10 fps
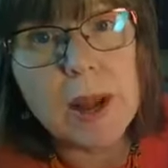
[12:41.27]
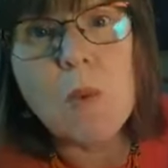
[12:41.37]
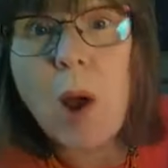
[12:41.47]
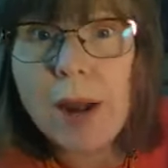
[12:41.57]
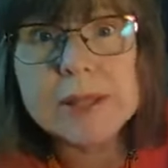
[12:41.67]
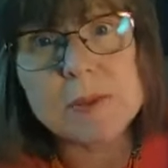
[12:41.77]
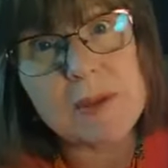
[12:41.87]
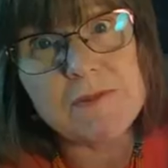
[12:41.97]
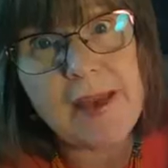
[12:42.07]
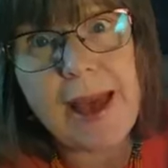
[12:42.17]
and i wanted to
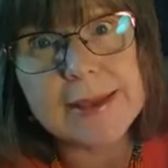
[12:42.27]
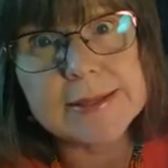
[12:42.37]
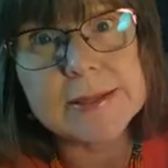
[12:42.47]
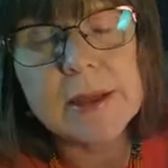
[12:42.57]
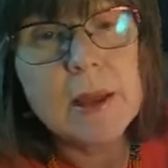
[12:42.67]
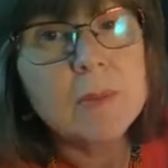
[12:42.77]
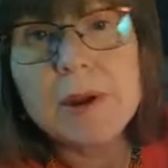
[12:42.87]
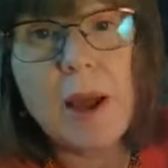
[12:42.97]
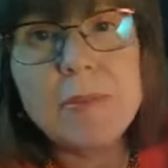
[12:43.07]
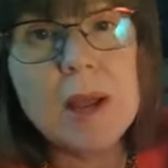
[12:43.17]
be fast
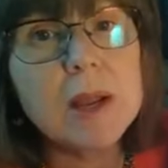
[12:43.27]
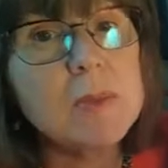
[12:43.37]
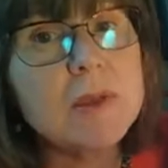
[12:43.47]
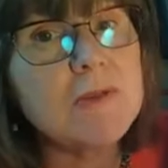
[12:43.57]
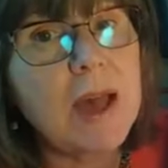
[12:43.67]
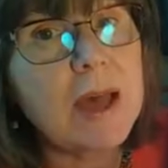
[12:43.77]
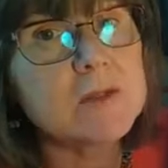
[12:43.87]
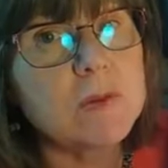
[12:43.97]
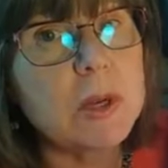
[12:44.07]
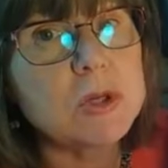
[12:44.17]
but i'm not going to be
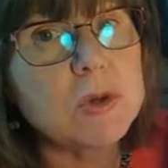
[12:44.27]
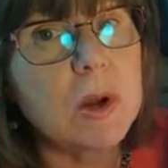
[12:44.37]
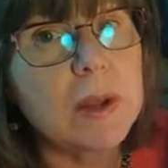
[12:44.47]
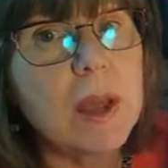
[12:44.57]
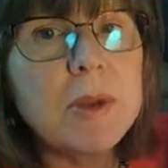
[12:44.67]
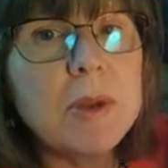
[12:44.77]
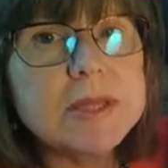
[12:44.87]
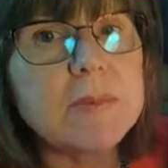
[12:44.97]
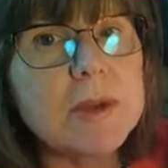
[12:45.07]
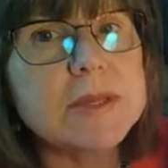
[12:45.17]
fast for my drawing i'm going to
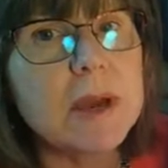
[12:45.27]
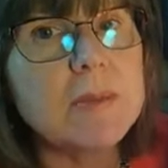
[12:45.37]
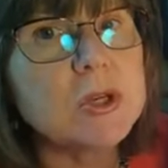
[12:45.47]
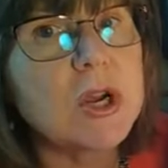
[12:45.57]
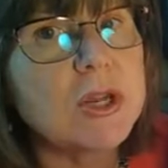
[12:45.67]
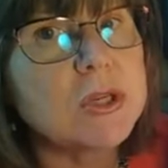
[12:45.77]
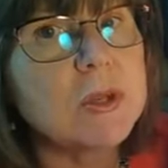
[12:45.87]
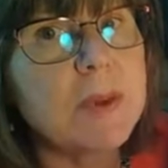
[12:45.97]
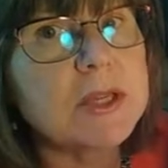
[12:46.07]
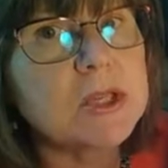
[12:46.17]
take my time and try to do
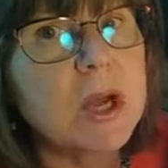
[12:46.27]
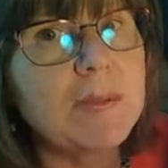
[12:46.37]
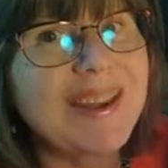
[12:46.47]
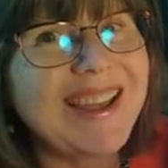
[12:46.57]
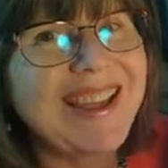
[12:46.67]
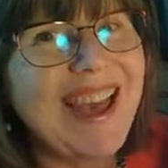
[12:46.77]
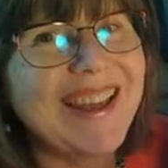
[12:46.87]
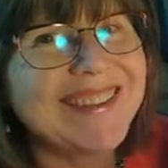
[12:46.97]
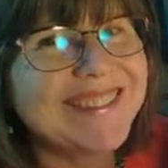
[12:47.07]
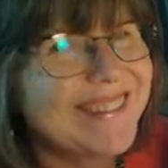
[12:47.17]
the best job that i can